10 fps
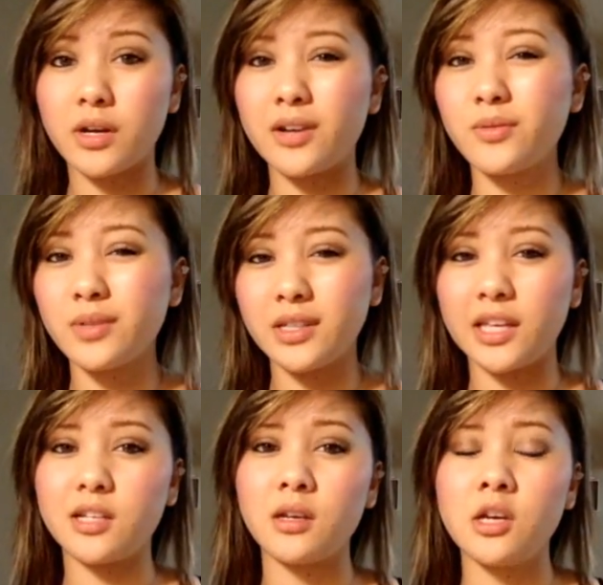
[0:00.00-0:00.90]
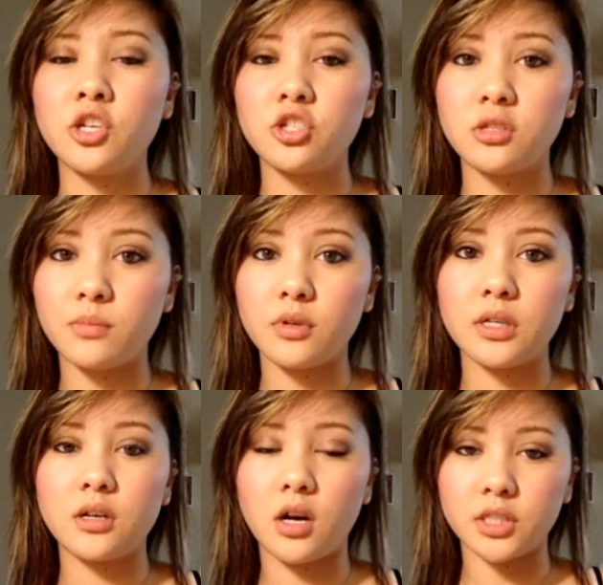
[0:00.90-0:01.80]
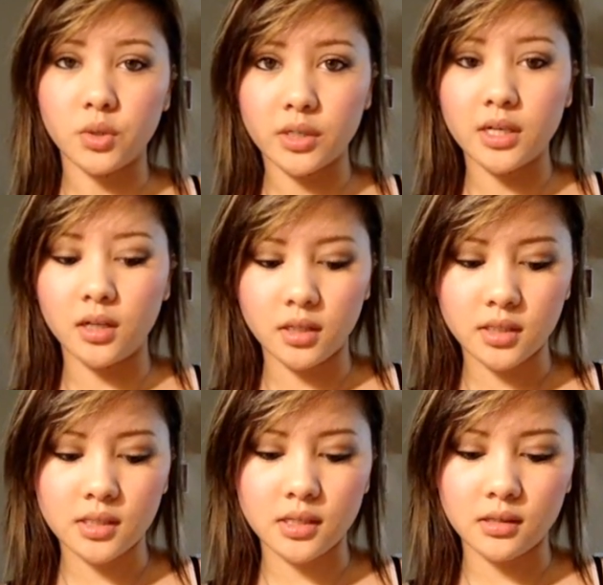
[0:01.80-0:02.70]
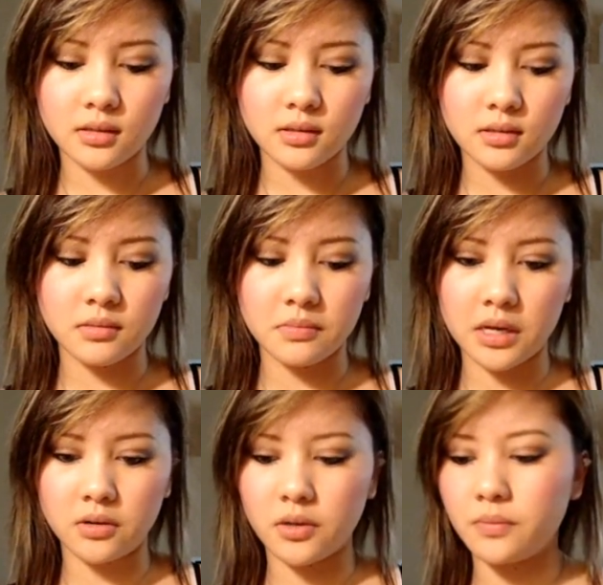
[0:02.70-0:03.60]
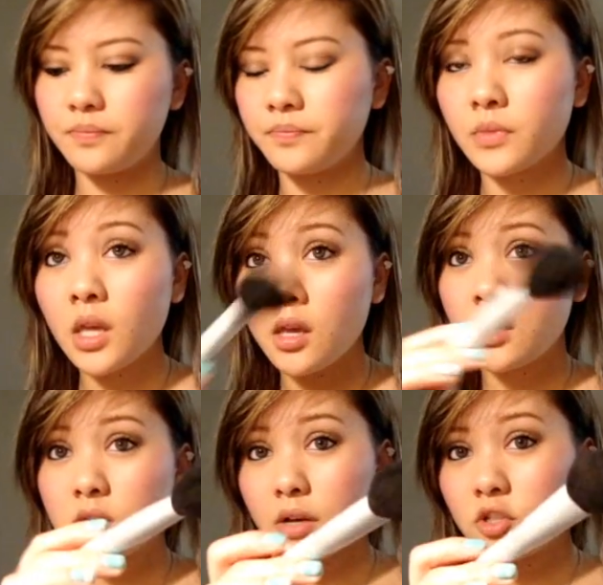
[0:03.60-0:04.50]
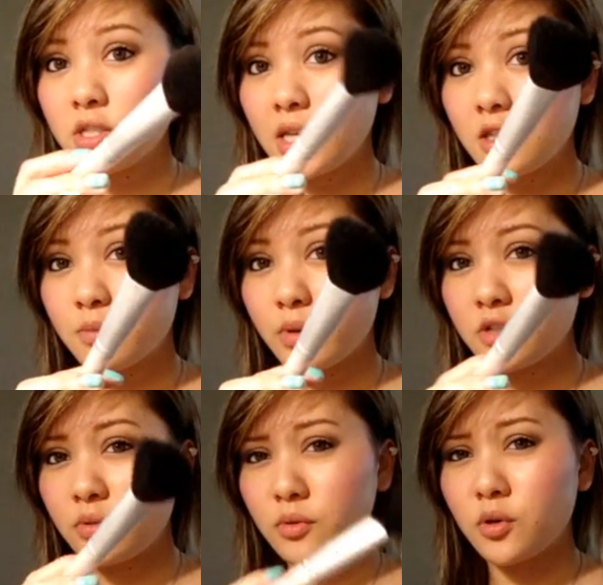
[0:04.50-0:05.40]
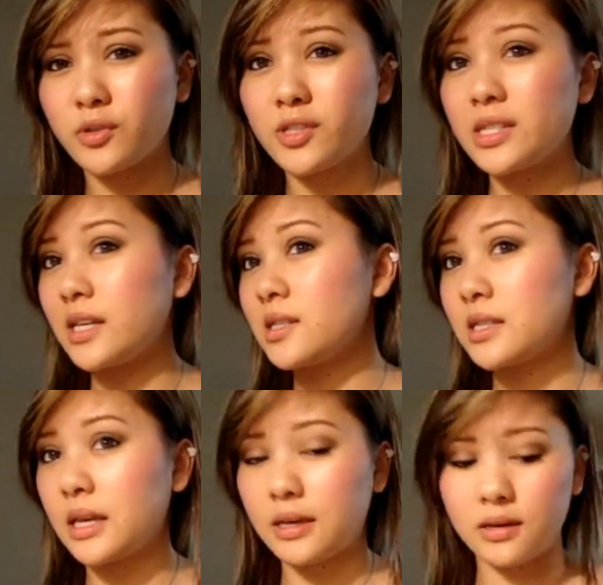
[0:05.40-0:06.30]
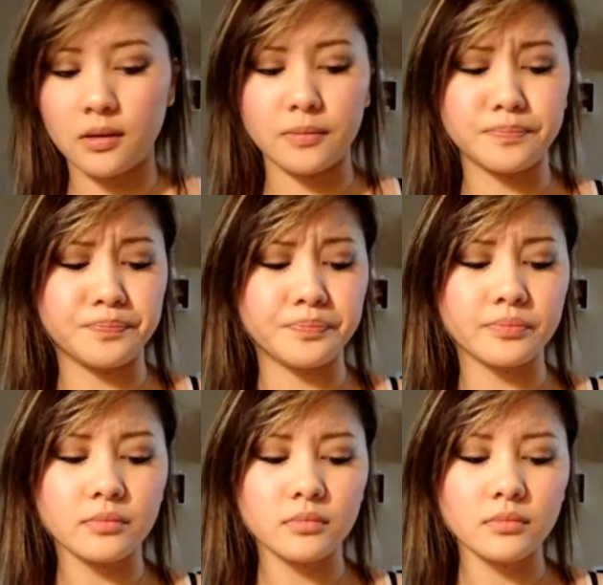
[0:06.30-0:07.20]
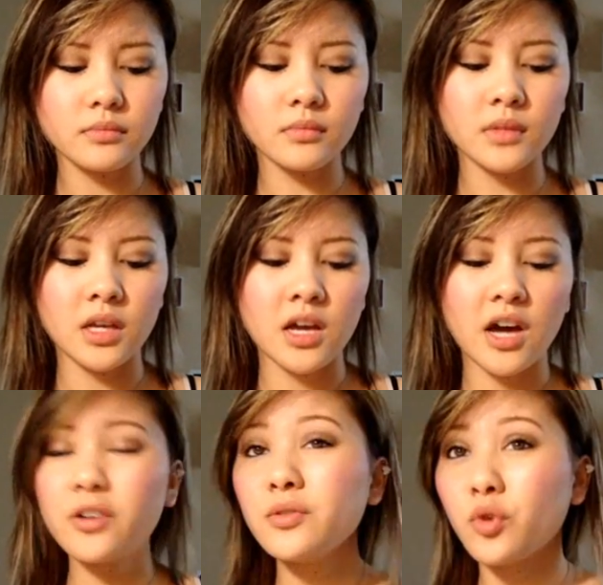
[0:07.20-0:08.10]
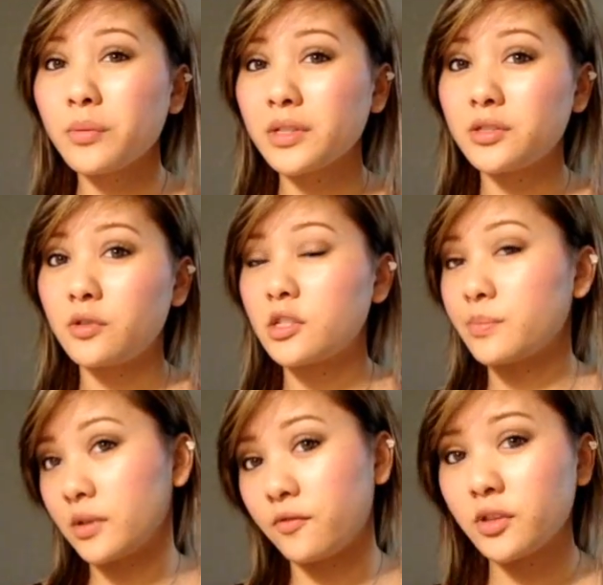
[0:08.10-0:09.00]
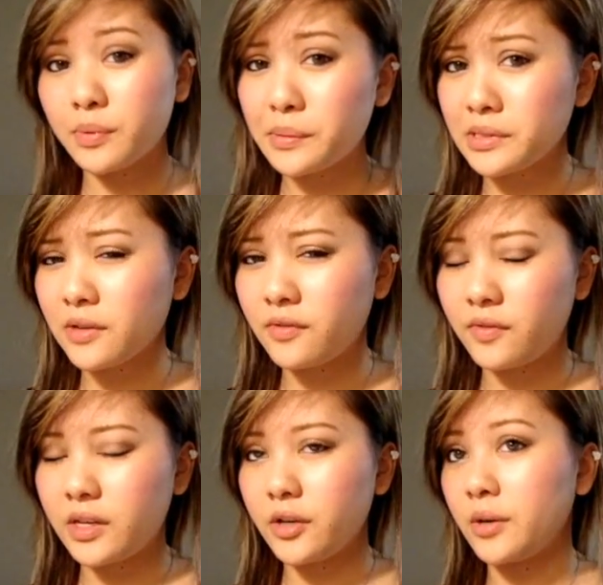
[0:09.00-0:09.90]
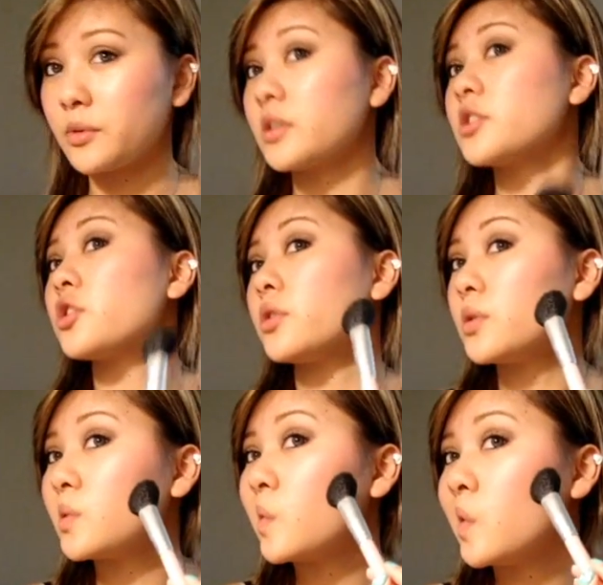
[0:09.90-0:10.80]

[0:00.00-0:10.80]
I don't really like shimmery contour colors because, I don't know. So I'll just take this brush from Coastal Scents, and I don't normally do this, but for the purpose of the video, I'm going to show you.